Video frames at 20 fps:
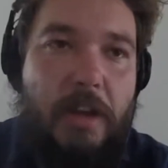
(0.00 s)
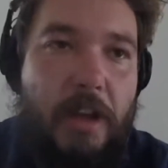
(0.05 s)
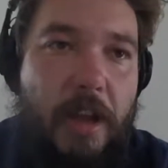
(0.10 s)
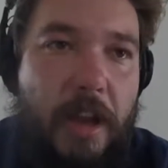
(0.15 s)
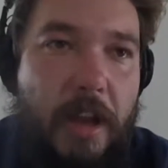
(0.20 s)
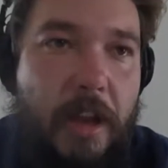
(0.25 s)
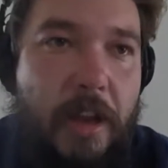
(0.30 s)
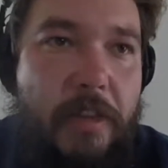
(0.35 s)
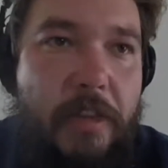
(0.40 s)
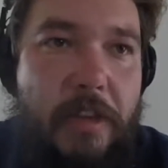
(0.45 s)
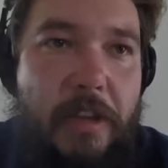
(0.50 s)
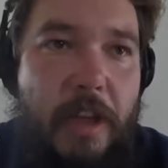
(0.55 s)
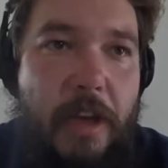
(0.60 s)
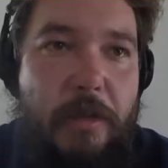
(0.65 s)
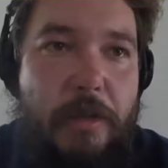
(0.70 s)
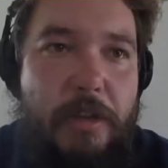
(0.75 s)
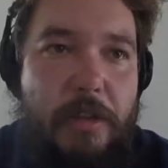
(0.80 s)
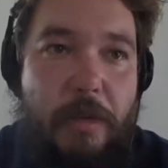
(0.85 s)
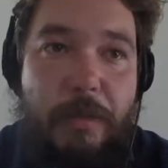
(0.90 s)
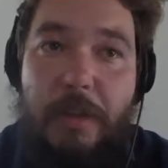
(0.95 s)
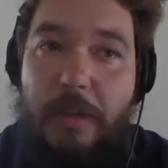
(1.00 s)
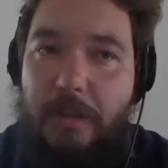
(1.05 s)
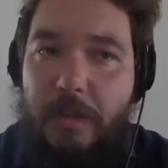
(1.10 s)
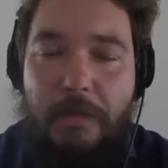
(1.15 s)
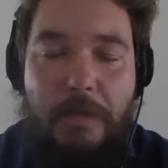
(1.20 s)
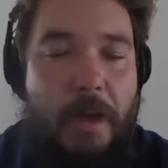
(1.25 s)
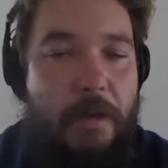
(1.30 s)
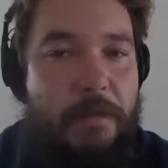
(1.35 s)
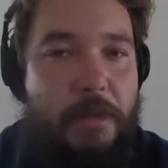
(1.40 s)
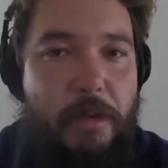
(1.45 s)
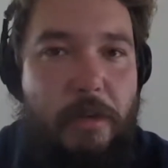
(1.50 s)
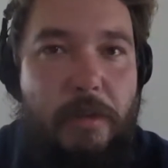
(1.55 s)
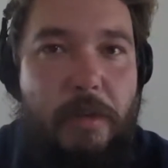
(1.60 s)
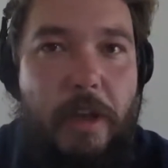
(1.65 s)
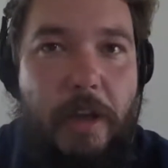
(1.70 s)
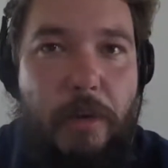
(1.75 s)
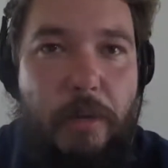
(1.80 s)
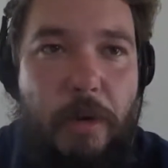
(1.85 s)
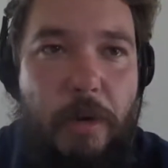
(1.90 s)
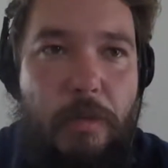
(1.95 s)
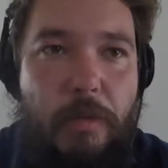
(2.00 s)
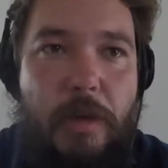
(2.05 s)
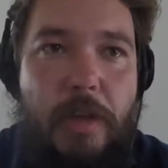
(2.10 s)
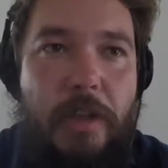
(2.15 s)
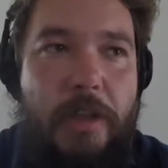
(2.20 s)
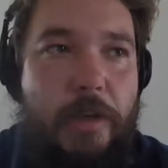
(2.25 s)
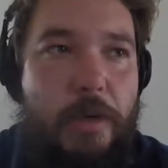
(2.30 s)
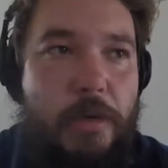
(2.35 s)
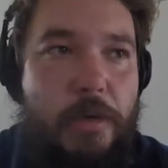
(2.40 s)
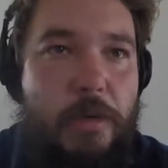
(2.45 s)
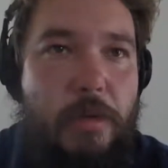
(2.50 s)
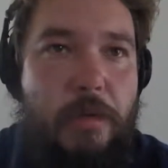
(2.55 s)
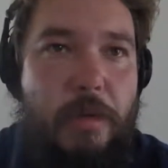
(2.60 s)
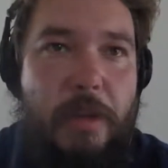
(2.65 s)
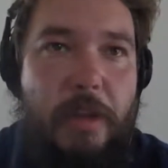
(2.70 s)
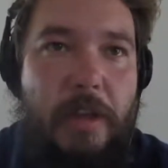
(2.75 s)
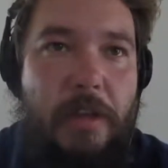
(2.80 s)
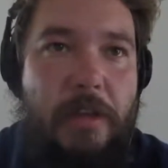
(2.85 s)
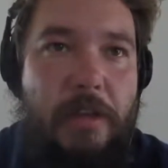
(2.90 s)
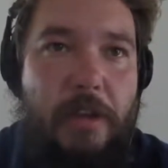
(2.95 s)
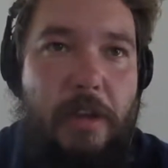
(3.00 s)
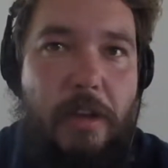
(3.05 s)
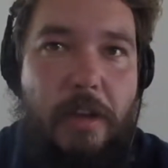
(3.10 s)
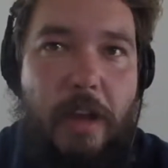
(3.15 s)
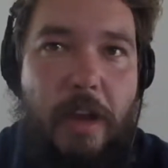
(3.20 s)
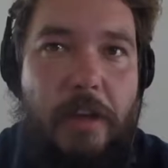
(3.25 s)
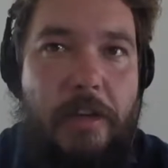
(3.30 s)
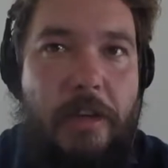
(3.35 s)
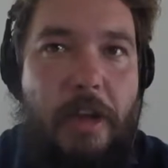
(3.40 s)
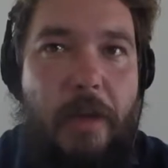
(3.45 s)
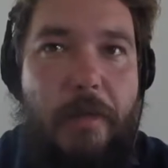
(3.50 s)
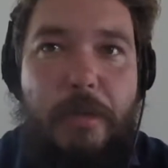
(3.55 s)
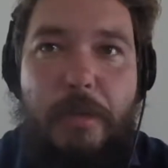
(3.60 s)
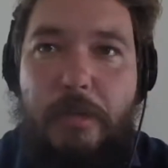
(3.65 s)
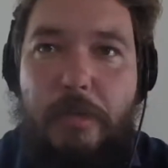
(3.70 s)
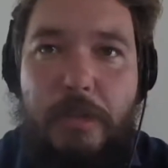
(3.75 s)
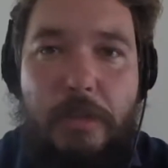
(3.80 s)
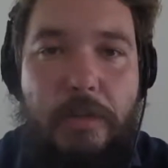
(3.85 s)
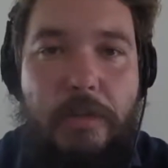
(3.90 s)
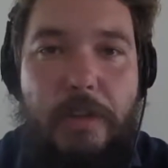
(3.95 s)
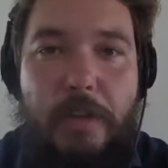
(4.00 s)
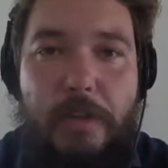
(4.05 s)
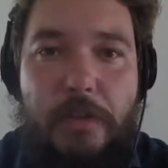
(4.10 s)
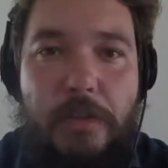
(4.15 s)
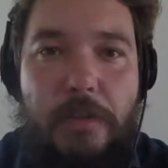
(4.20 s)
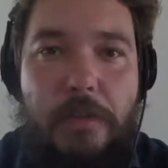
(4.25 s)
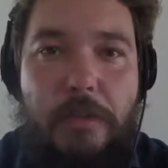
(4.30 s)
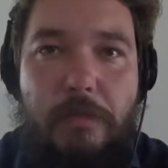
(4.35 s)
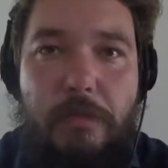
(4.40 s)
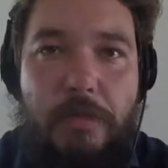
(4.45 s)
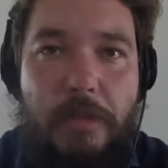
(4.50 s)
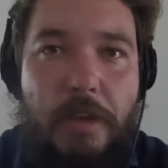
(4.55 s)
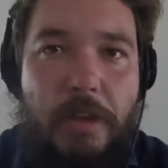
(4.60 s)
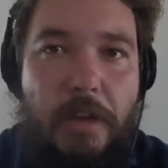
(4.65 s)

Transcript: And the deck was, I mean, sometimes it like worked really cool, and then a lot of times it would just fizzle and